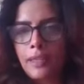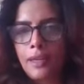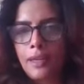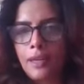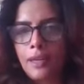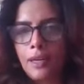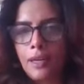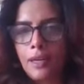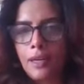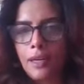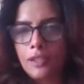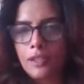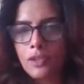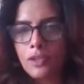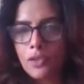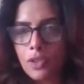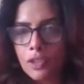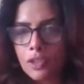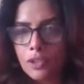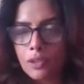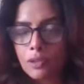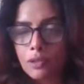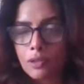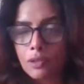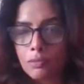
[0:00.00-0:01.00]
I think it's
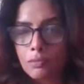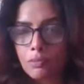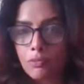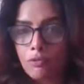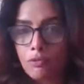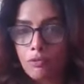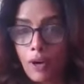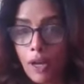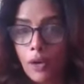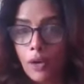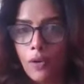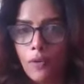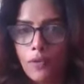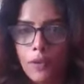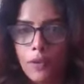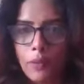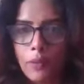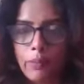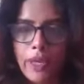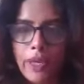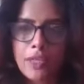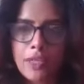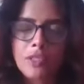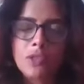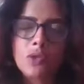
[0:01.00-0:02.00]
not one of
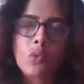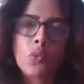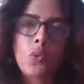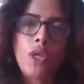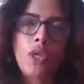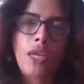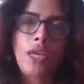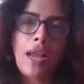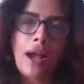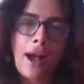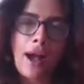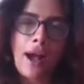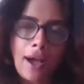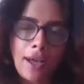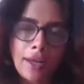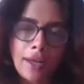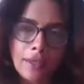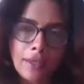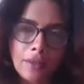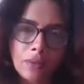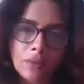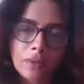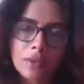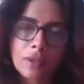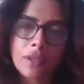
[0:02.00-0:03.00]
the best. We
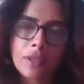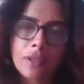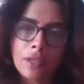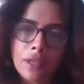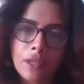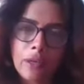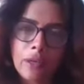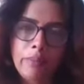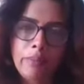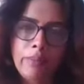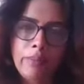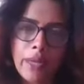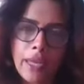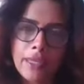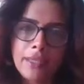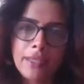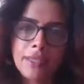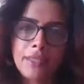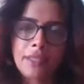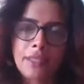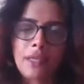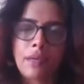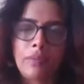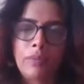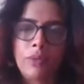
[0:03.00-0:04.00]
are the
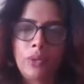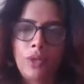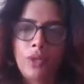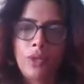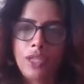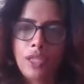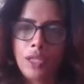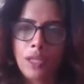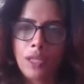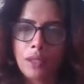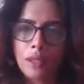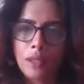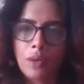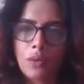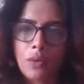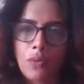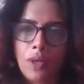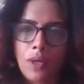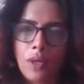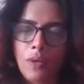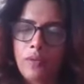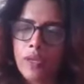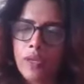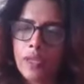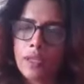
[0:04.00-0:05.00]
best community in the
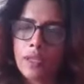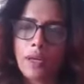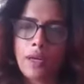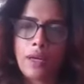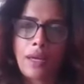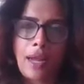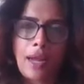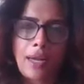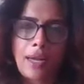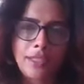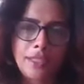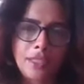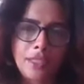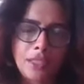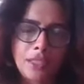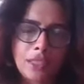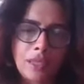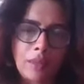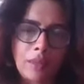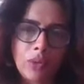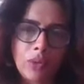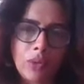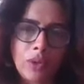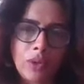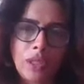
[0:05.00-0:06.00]
world. We are the
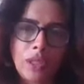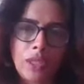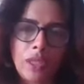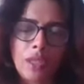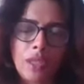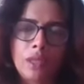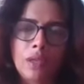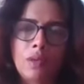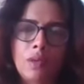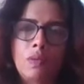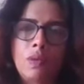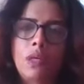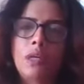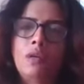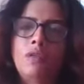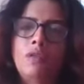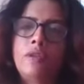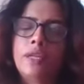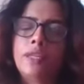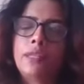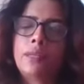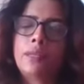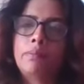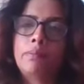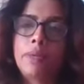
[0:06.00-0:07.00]
largest community in the world.
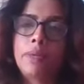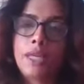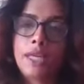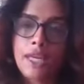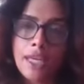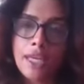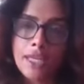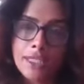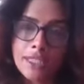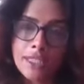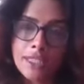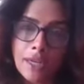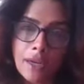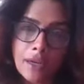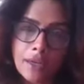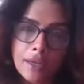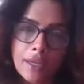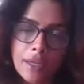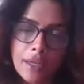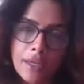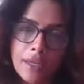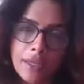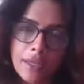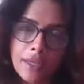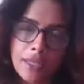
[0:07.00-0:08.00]
We are the biggest
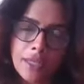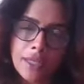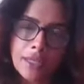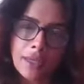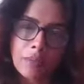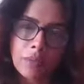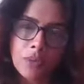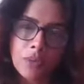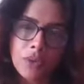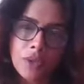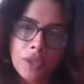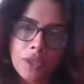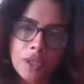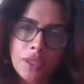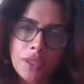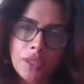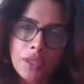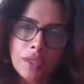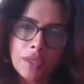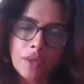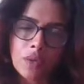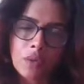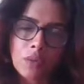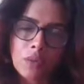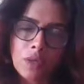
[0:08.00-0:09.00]
accredited
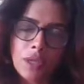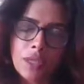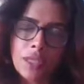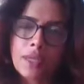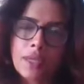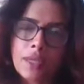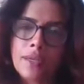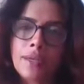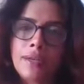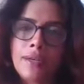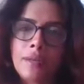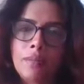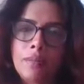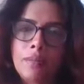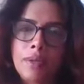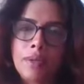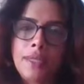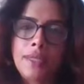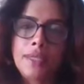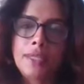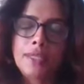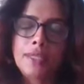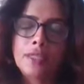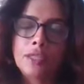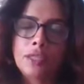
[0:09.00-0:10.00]
community in the world. The
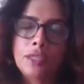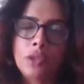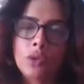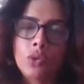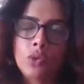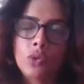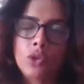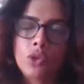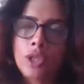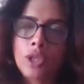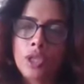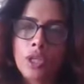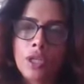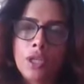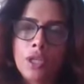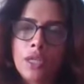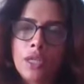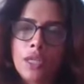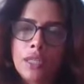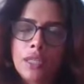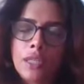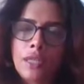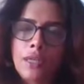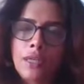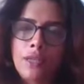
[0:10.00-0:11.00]
credibility is huge.
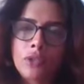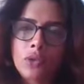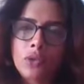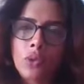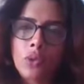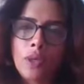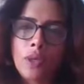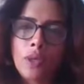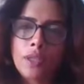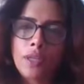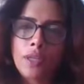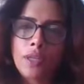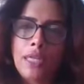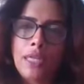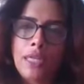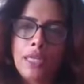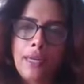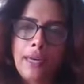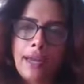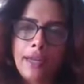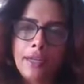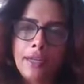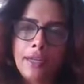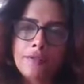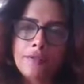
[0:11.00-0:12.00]
There is no other
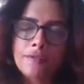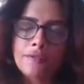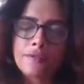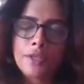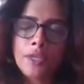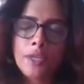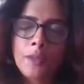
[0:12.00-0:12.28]
D Life.